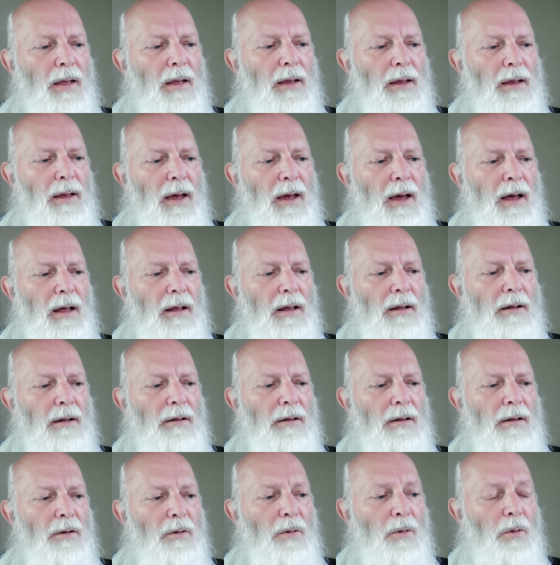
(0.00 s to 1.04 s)

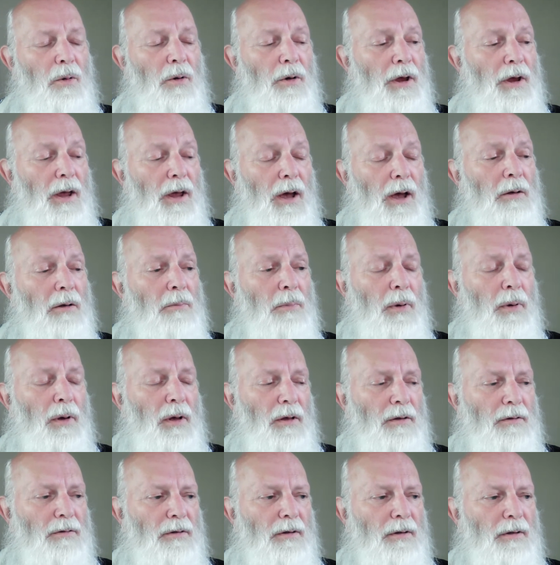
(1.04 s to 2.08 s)
can, or a young
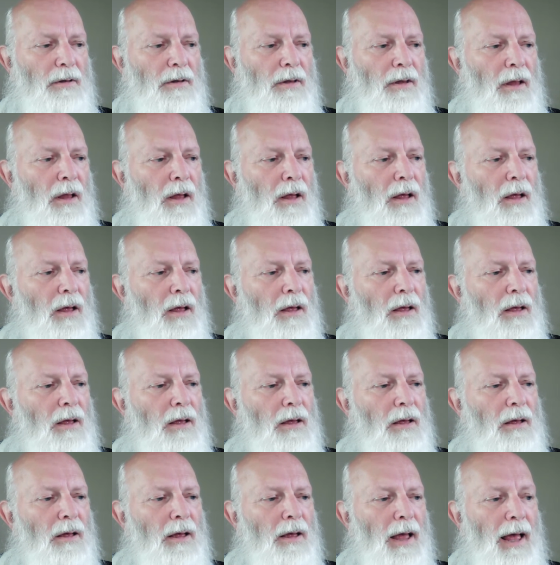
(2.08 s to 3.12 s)
person,
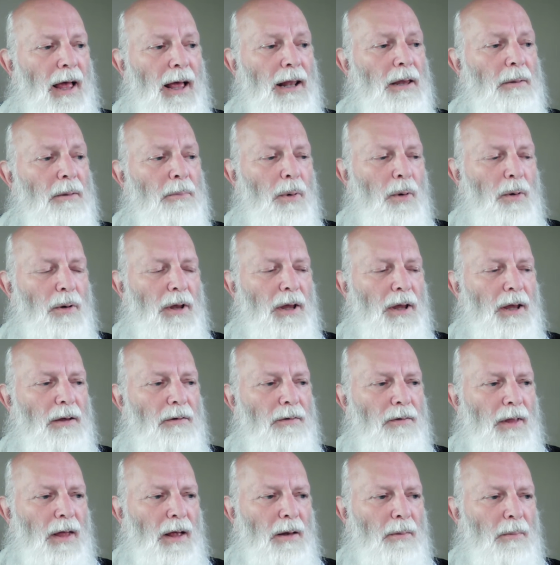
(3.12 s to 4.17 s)
anybody
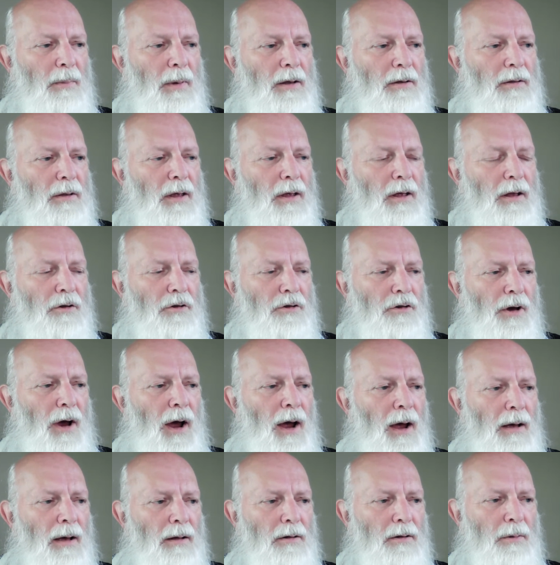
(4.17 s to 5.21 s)
for that matter, a
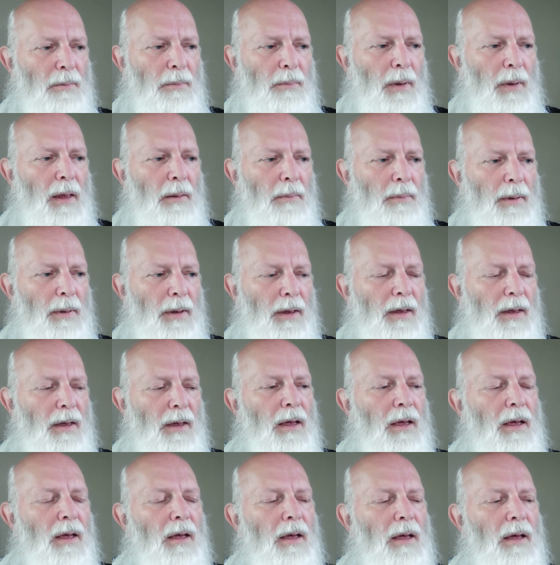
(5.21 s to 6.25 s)
child, a baby,
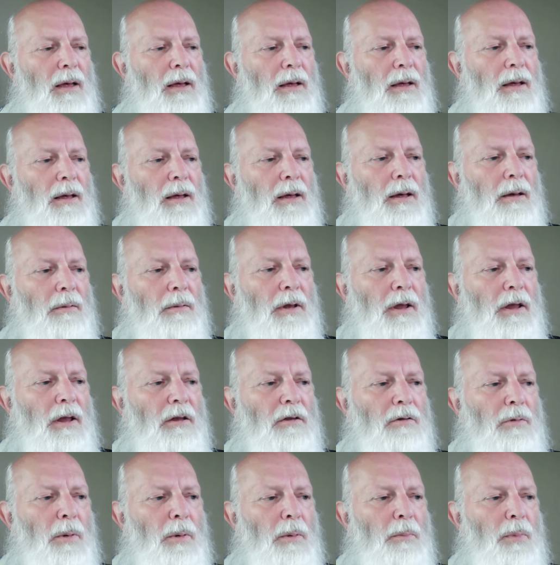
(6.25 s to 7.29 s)

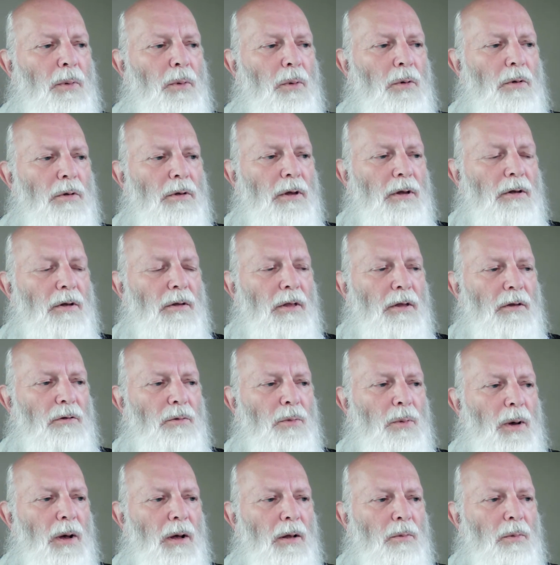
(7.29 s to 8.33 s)
needs to be brought into
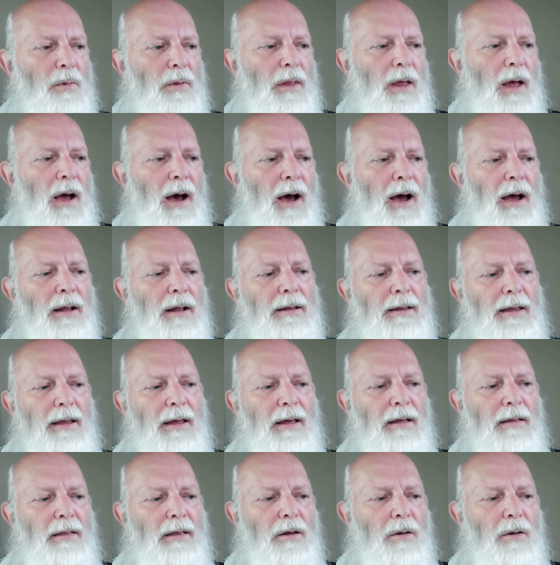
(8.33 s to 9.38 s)
this world with the
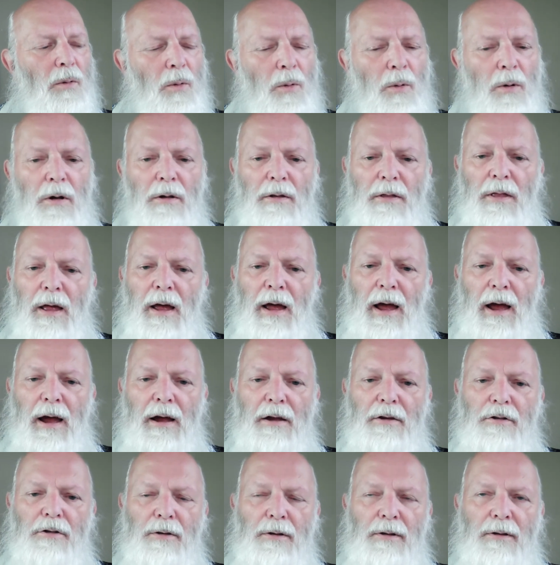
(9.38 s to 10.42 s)
idea that all of their
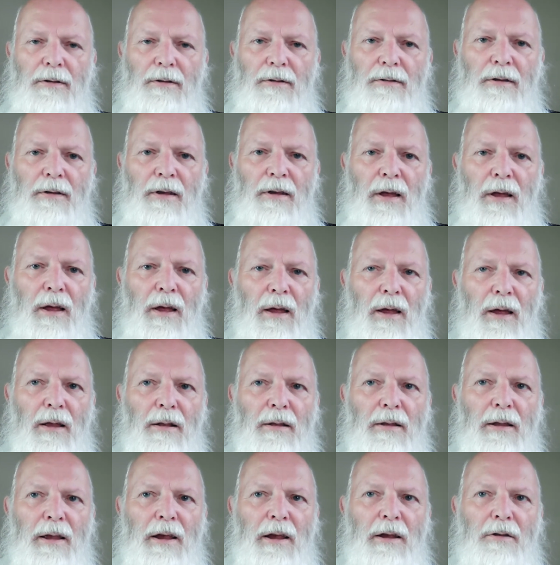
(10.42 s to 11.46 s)
actions
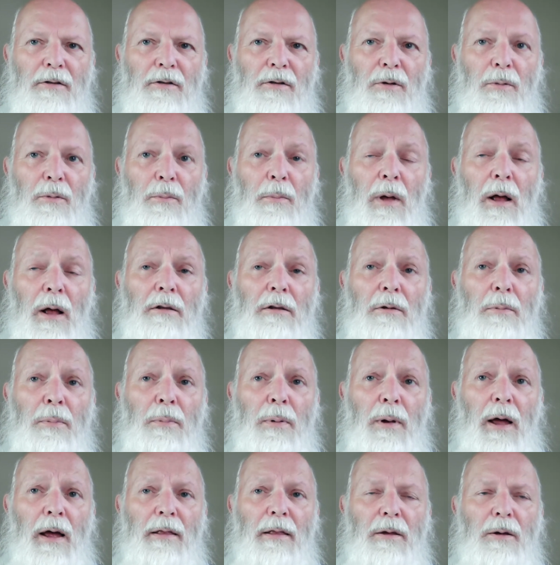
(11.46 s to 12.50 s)
need to
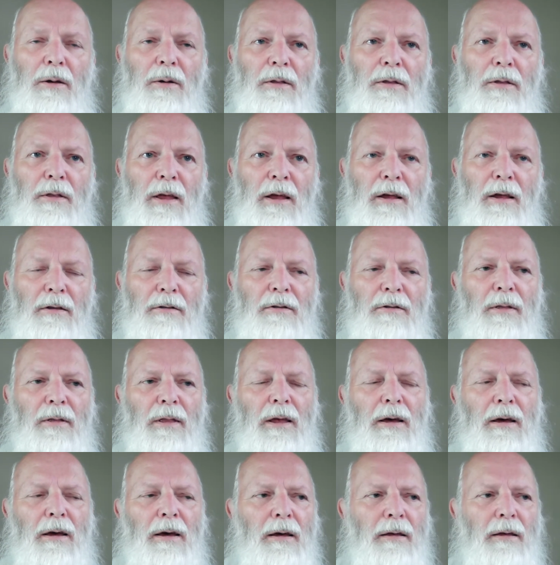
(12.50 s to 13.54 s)
multiply the good things on the
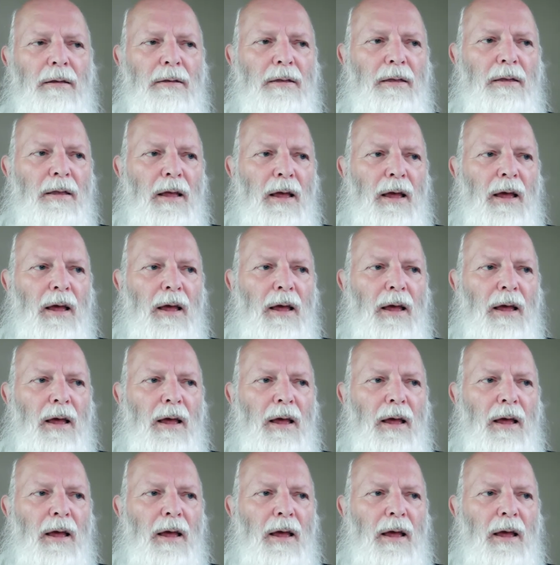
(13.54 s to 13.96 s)
earth